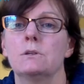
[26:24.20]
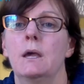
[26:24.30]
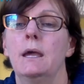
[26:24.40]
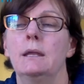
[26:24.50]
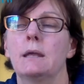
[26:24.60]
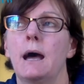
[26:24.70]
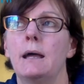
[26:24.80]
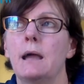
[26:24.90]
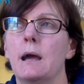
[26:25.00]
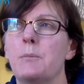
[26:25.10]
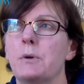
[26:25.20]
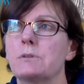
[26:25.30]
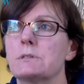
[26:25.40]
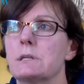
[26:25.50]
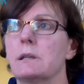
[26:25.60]
And I
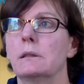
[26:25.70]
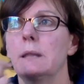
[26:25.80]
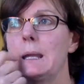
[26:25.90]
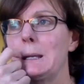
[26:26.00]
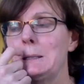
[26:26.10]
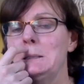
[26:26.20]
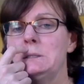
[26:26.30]
posted a link